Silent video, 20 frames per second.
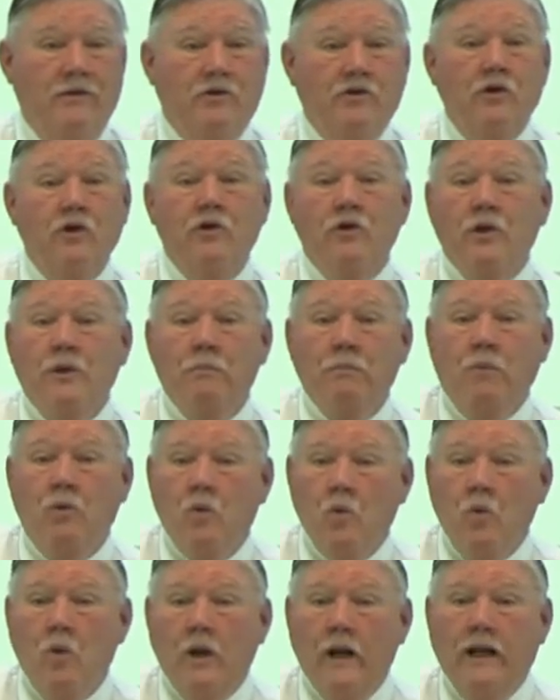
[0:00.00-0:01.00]
to the
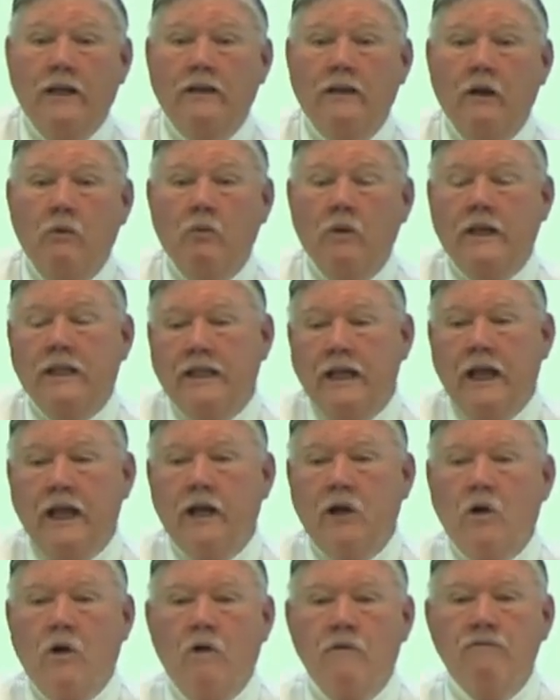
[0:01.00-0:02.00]
point that we
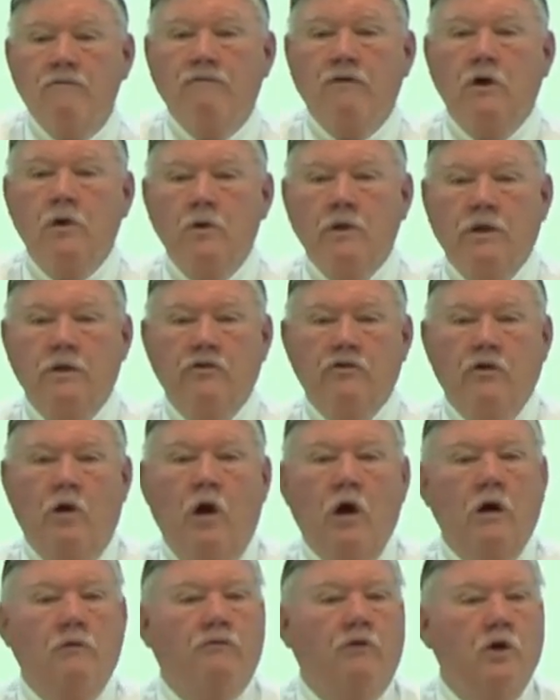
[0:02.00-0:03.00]
take our focus
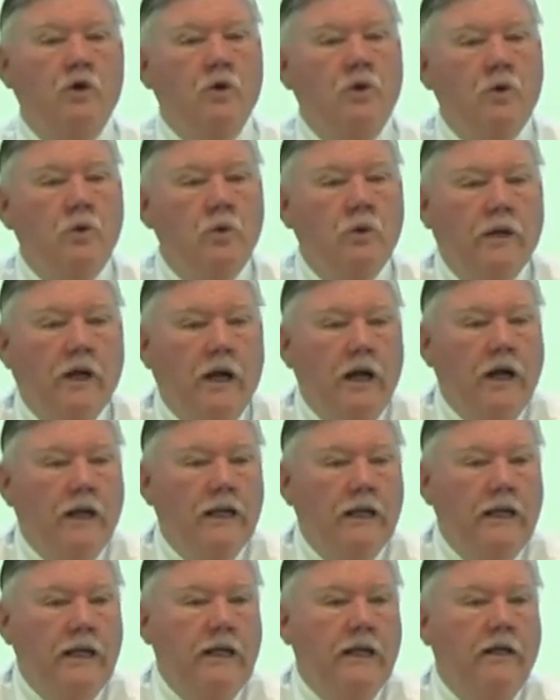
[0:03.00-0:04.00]
off of who
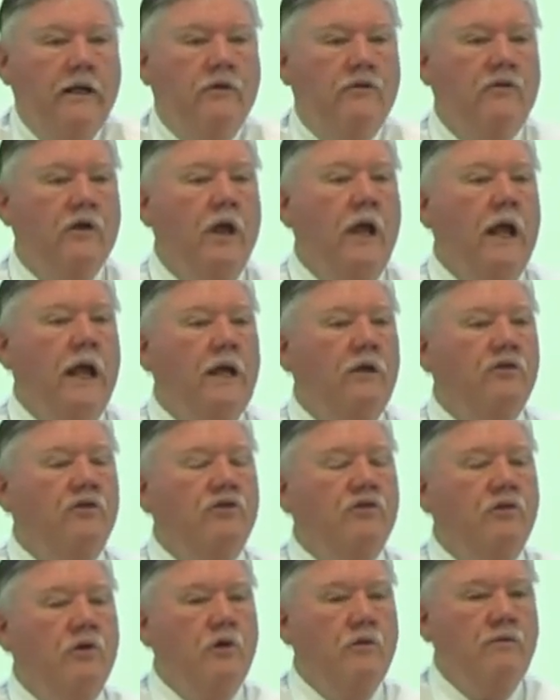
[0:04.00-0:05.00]
God is and
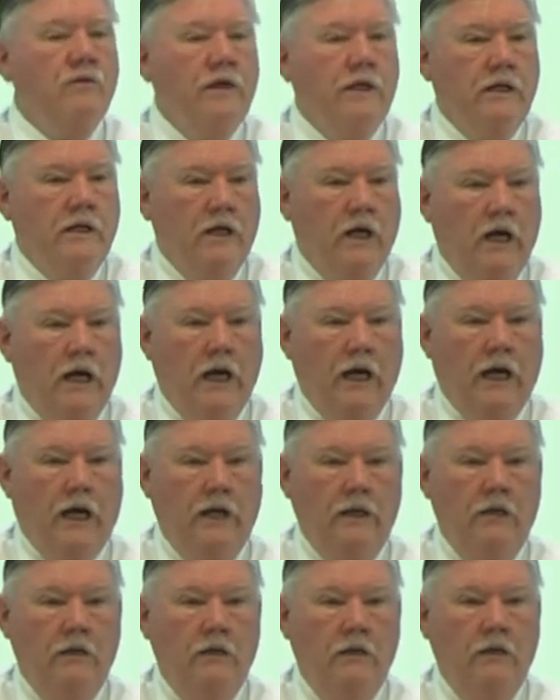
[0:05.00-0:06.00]
serving
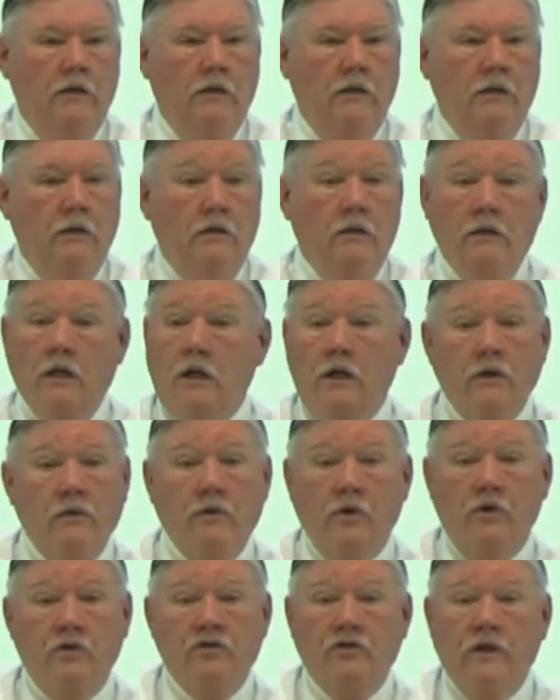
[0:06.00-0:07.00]
God. None of
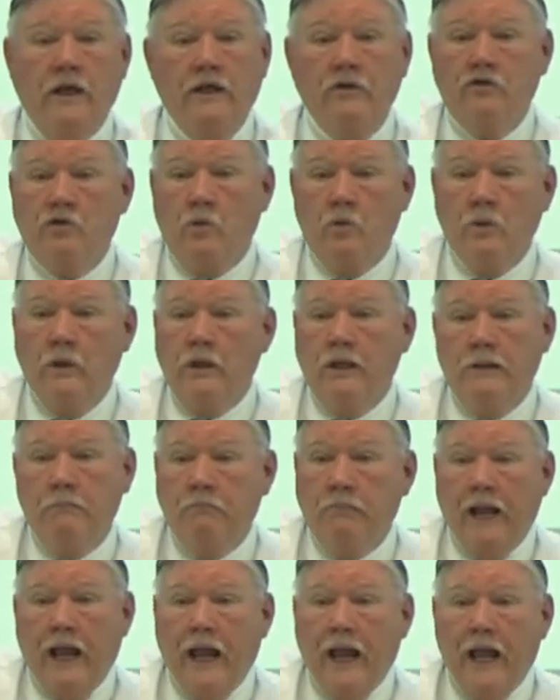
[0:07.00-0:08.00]
those things are really
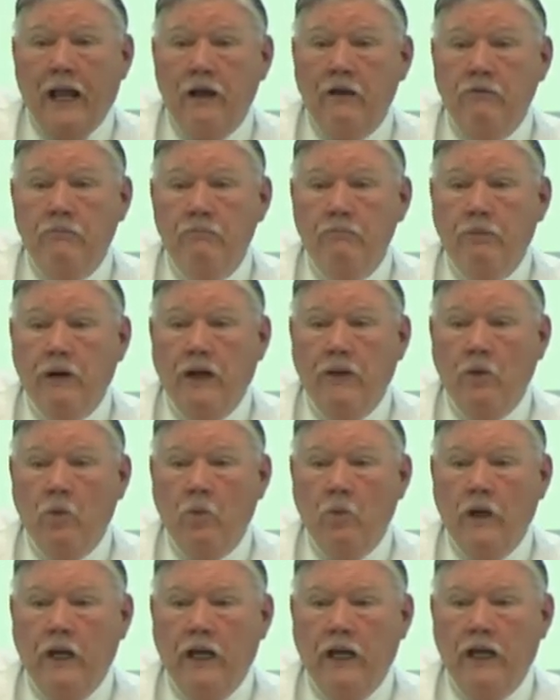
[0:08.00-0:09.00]
bad, by
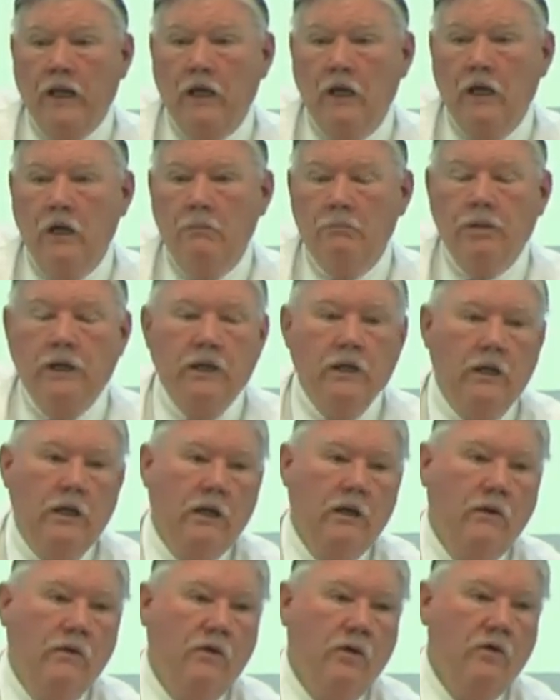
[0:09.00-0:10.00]
the way, but
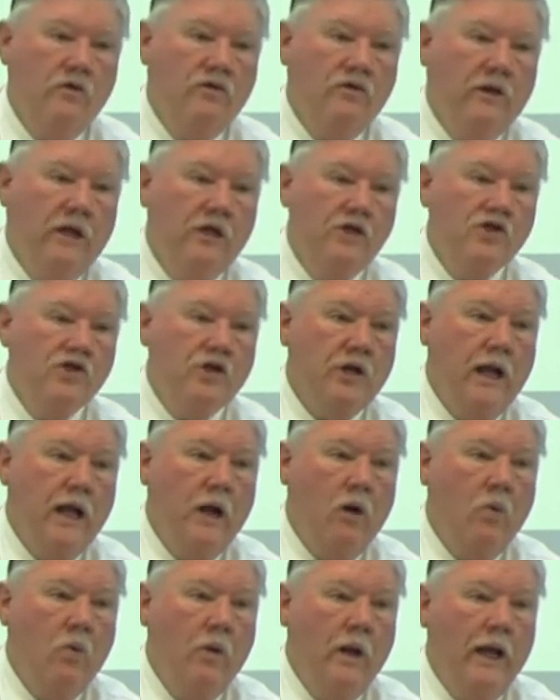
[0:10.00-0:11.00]
none of those things should
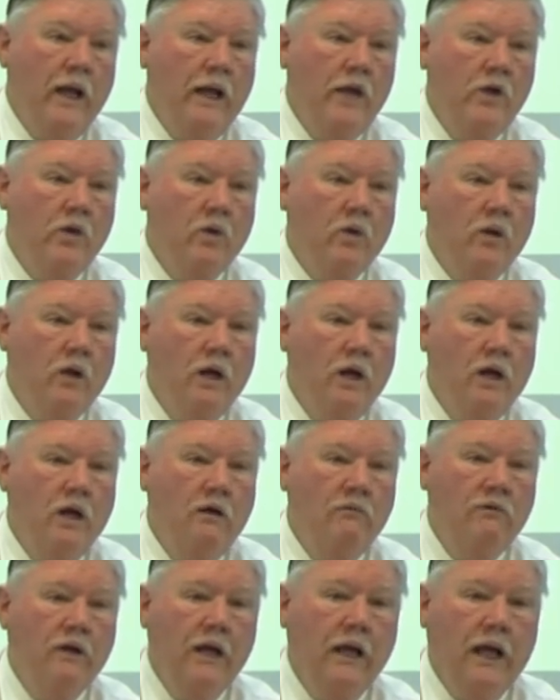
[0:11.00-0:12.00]
outweigh your
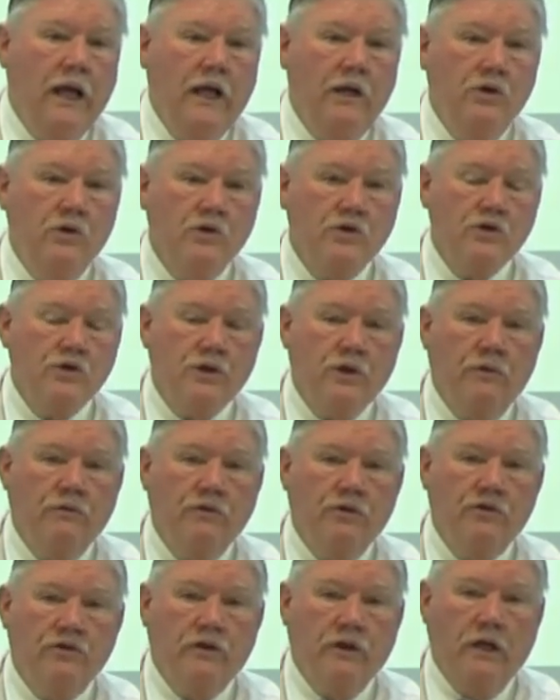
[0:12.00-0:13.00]
love and your
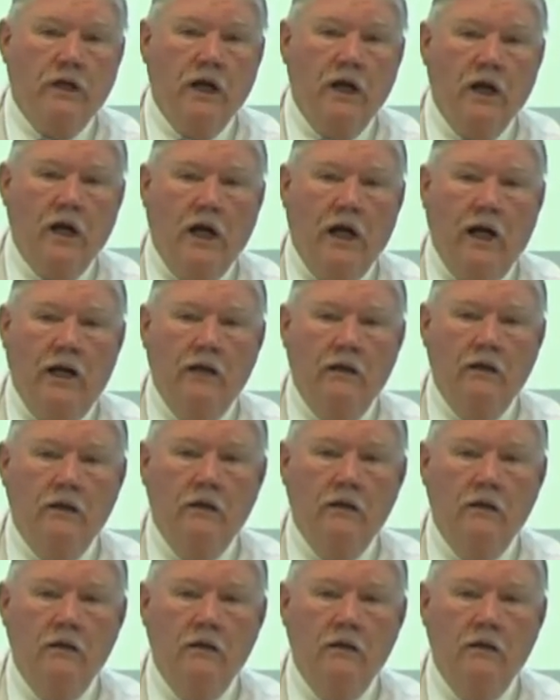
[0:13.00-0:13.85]
service to God.